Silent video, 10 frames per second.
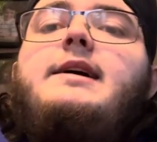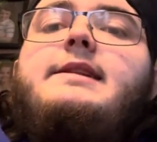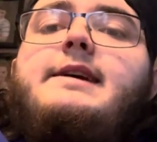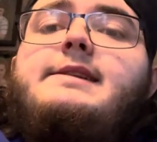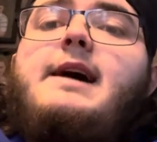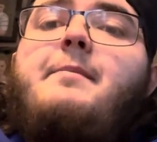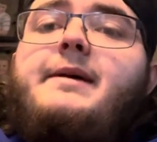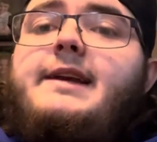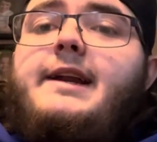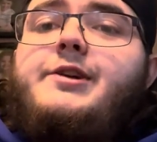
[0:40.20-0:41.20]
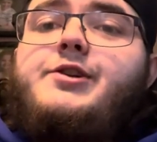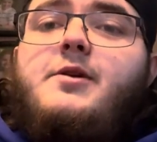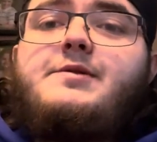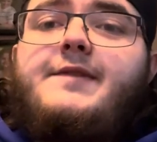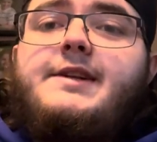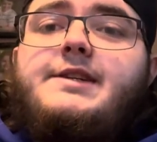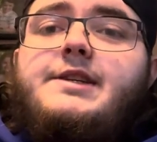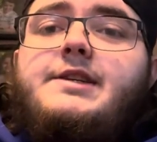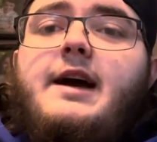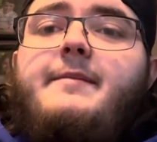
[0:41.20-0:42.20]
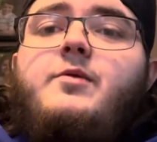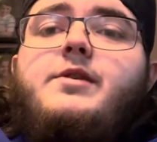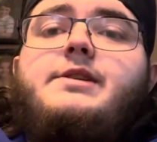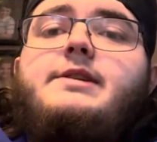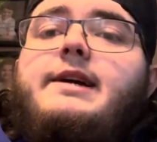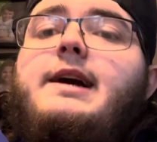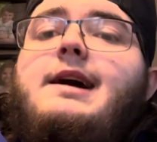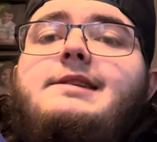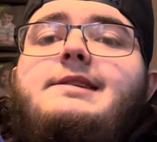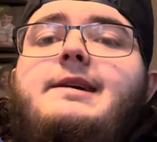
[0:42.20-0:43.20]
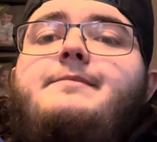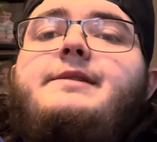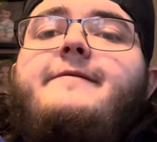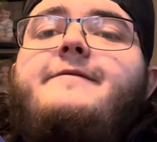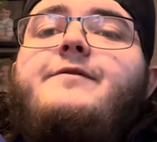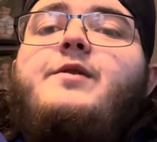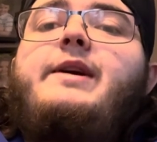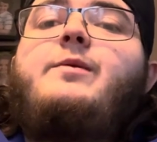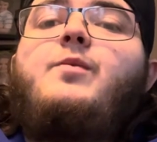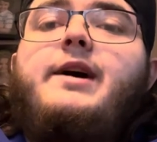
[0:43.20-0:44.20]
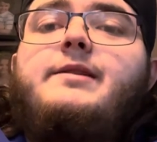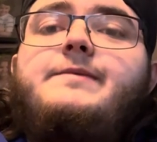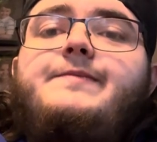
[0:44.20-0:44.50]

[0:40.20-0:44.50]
The topic that I chose for this assignment was the concept of free will.